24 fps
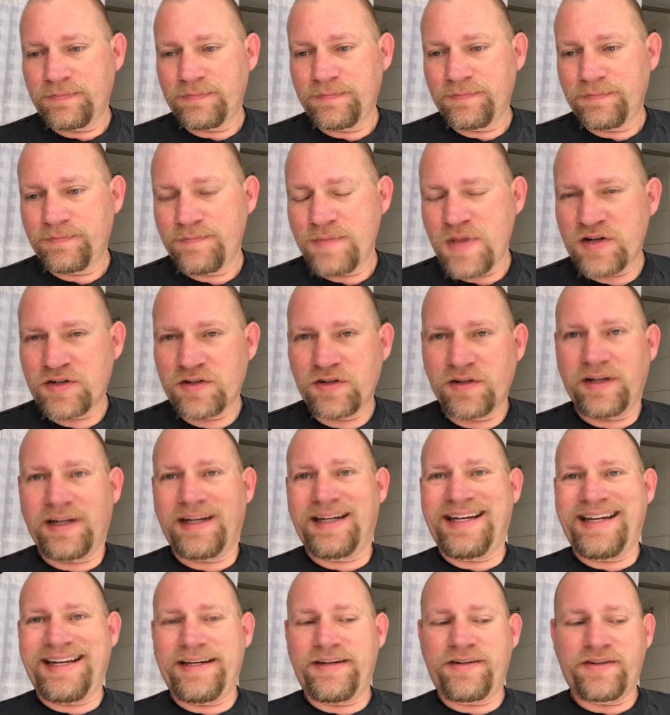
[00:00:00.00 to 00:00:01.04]
measuring in
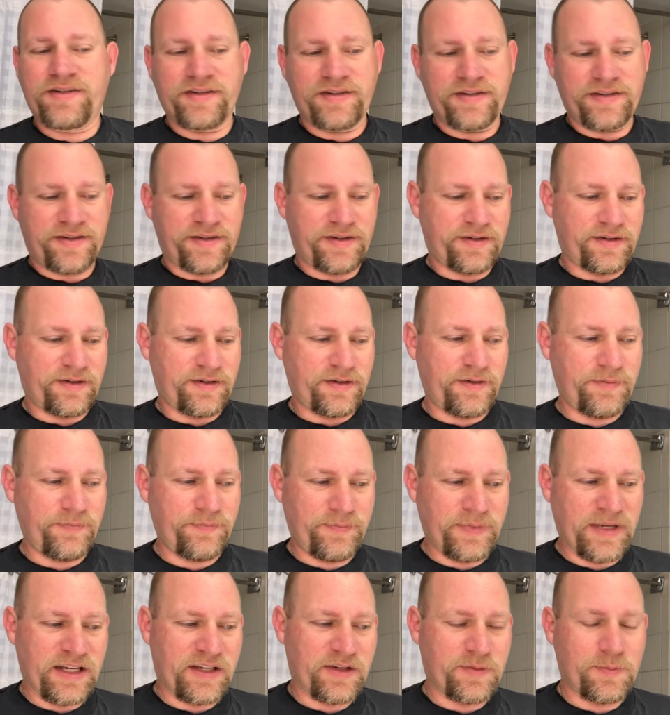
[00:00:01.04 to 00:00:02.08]
inches
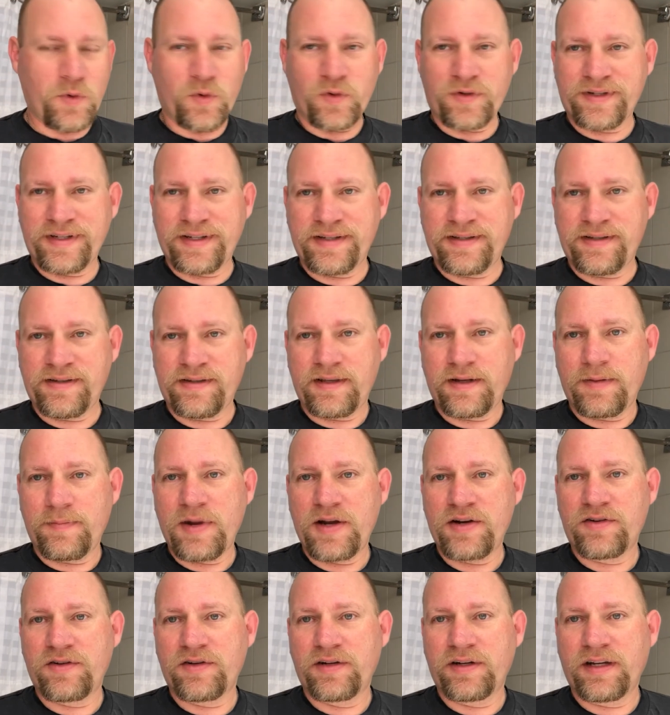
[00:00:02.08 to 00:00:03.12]
makes more sense than
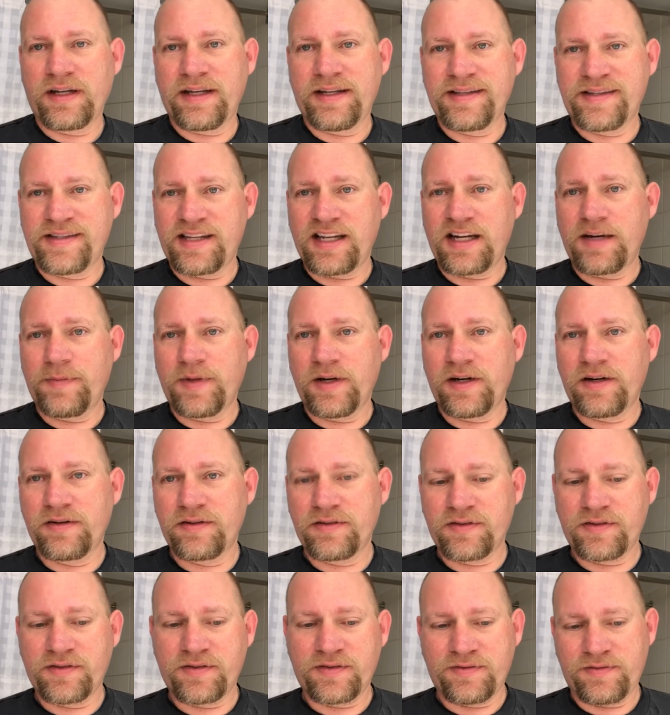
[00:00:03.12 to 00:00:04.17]
measuring in
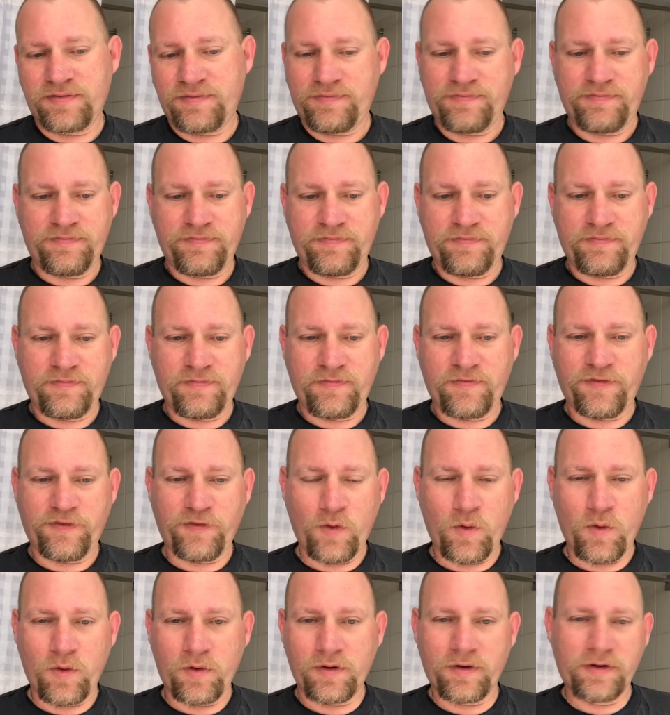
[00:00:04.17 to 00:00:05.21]
centimeters
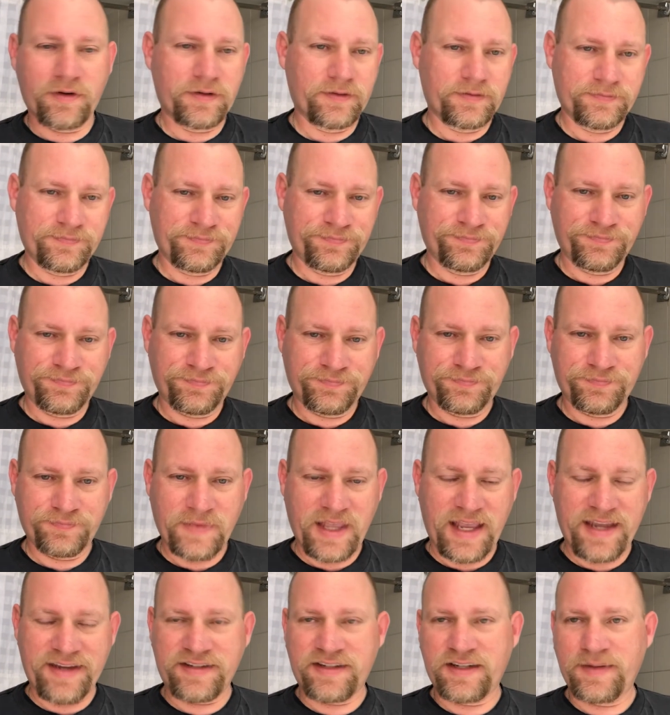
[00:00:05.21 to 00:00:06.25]
for
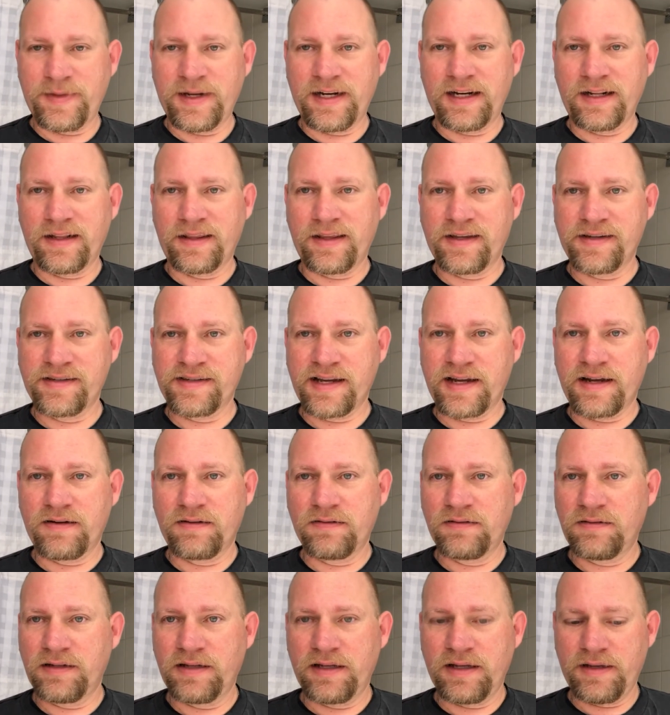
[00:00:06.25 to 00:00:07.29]
estimating things
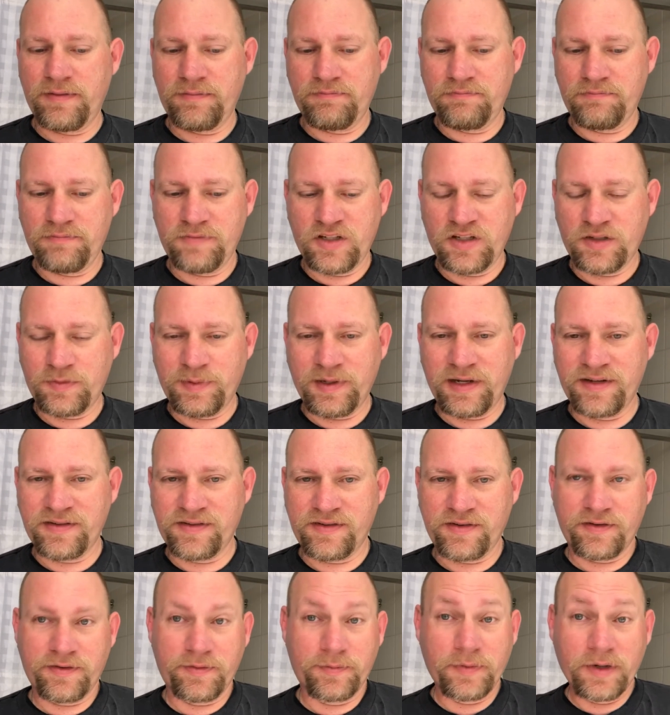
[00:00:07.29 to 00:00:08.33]
out, just because
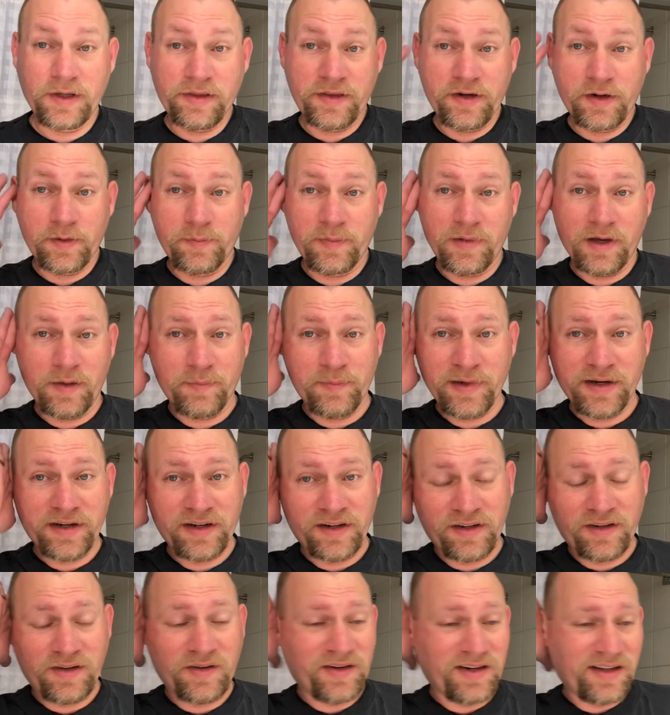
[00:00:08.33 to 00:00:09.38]
they're a bigger
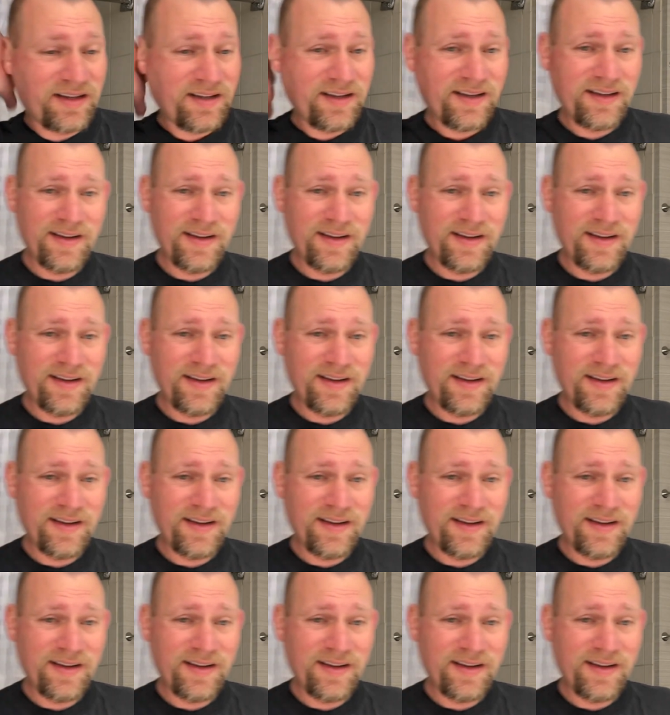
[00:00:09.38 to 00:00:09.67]
unit.